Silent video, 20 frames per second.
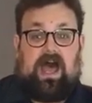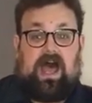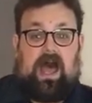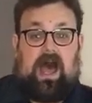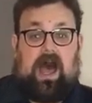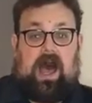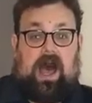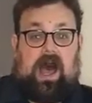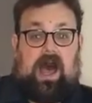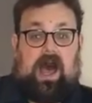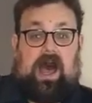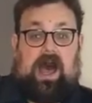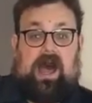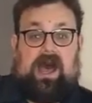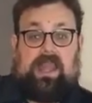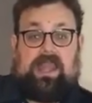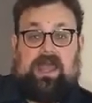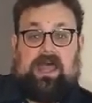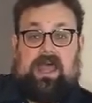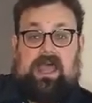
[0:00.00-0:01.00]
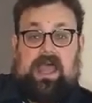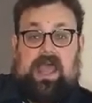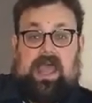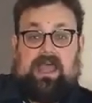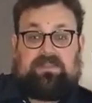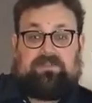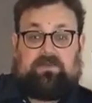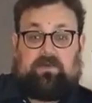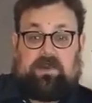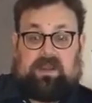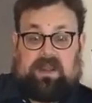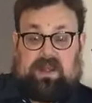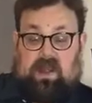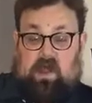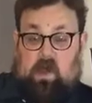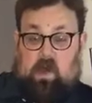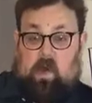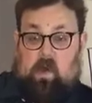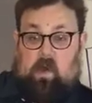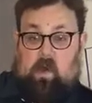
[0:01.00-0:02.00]
on. So we're gonna
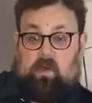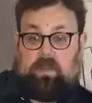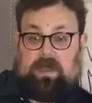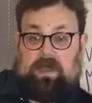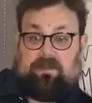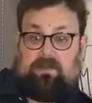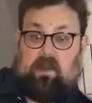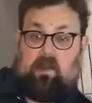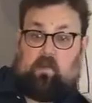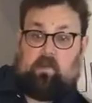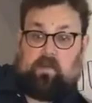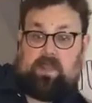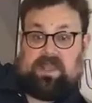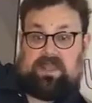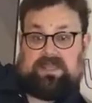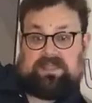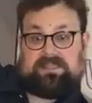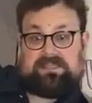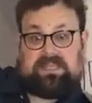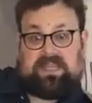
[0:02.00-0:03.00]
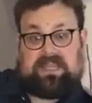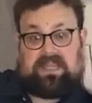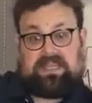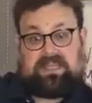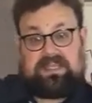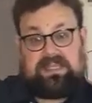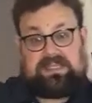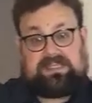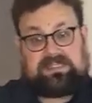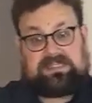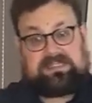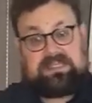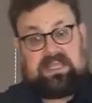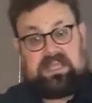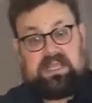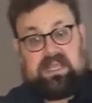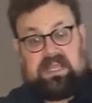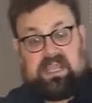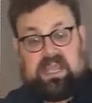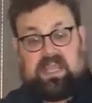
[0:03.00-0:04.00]
hold out our wings like this,
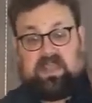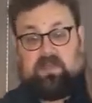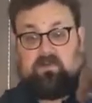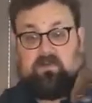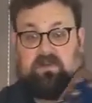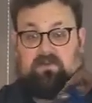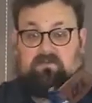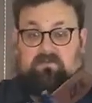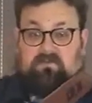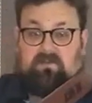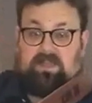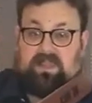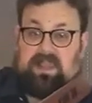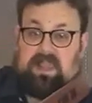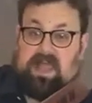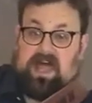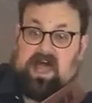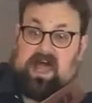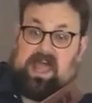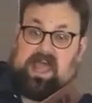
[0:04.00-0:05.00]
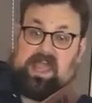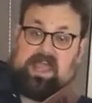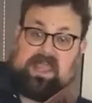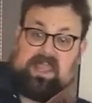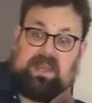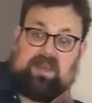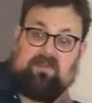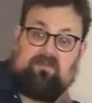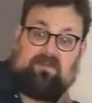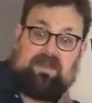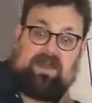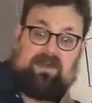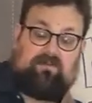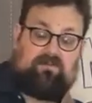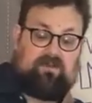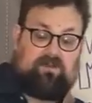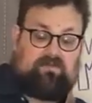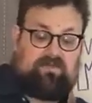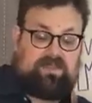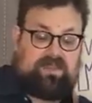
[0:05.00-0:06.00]
like we're flying around
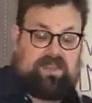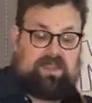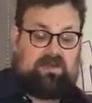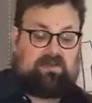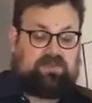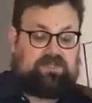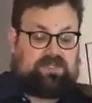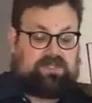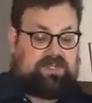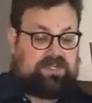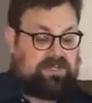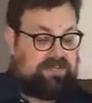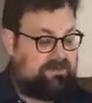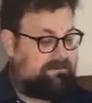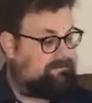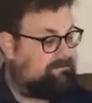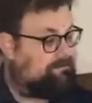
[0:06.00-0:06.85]
over the ocean.